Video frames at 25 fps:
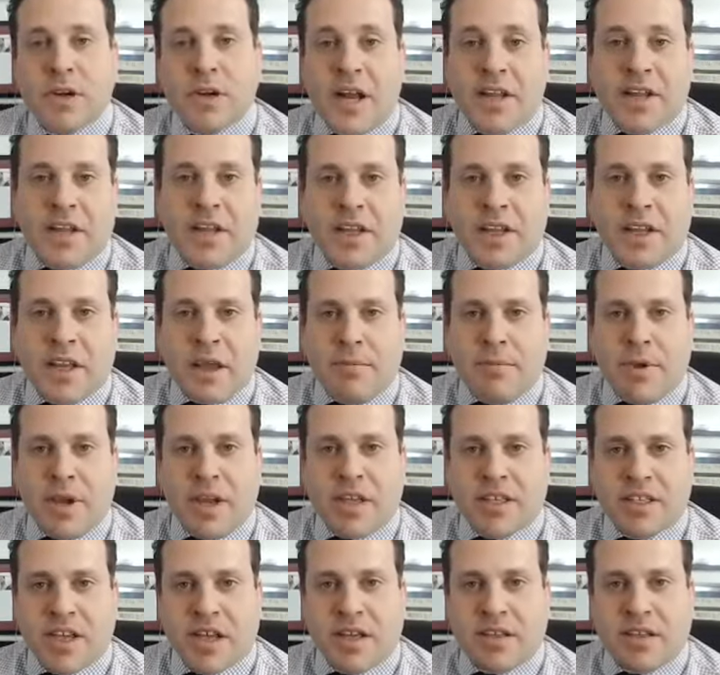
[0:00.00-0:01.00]
I think that makes
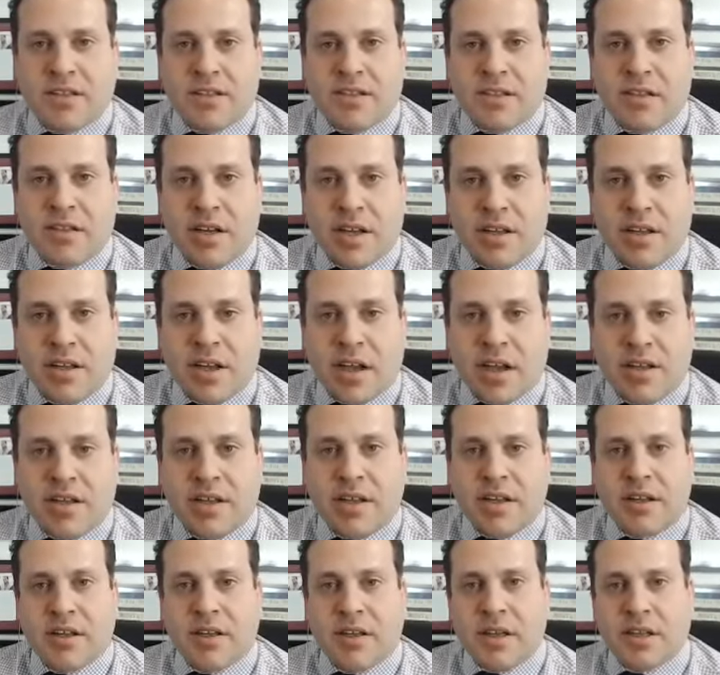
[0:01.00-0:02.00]
sense. I
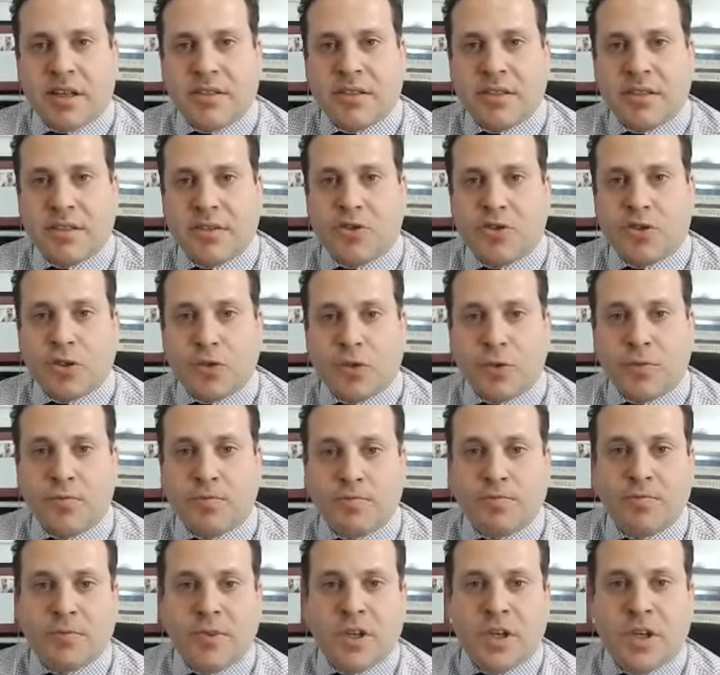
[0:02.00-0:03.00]
think that's true,
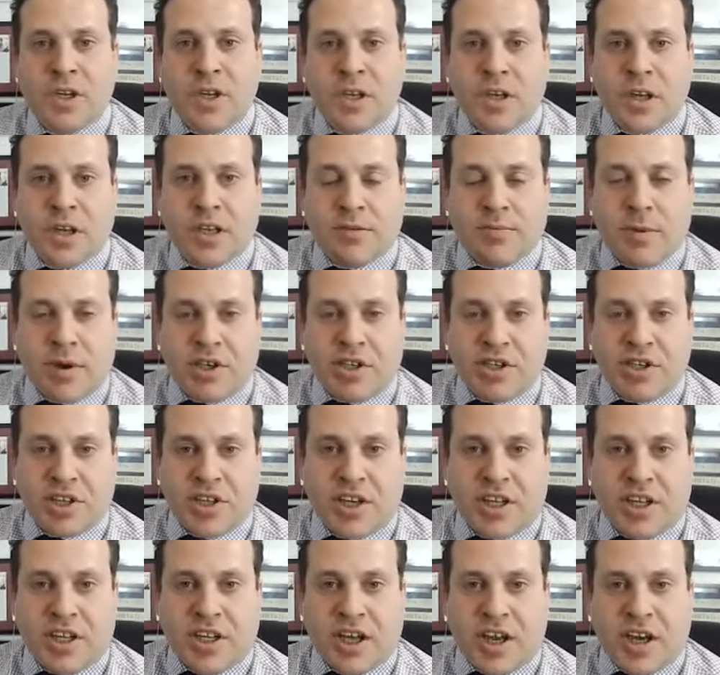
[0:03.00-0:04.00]
especially in
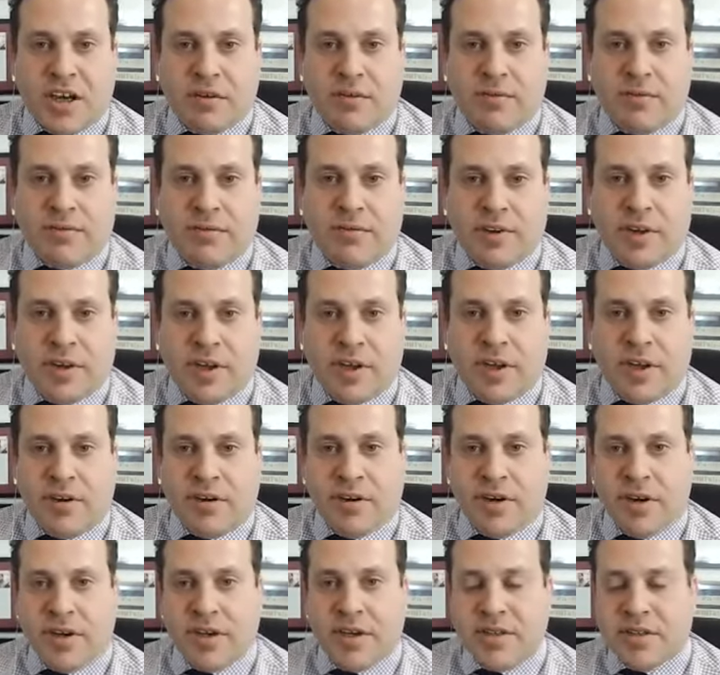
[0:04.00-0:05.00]
a lot of
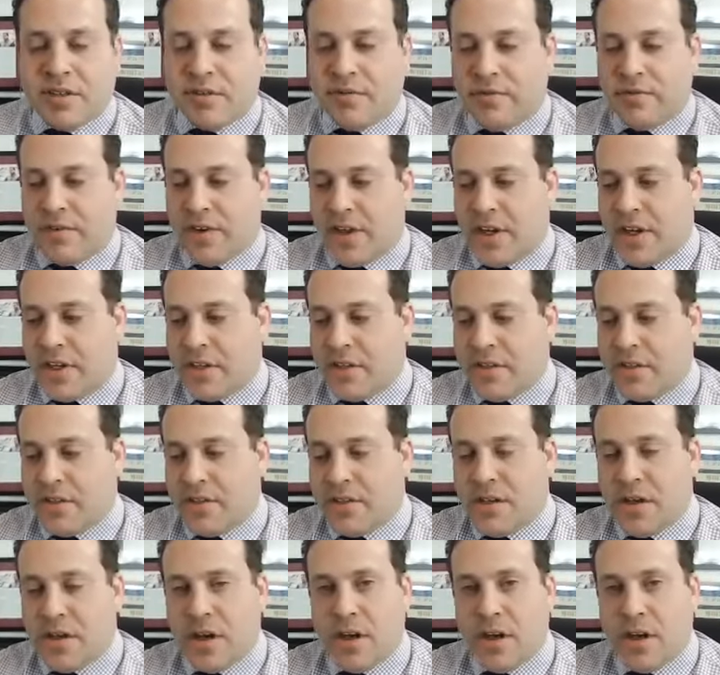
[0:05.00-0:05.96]
areas in finance.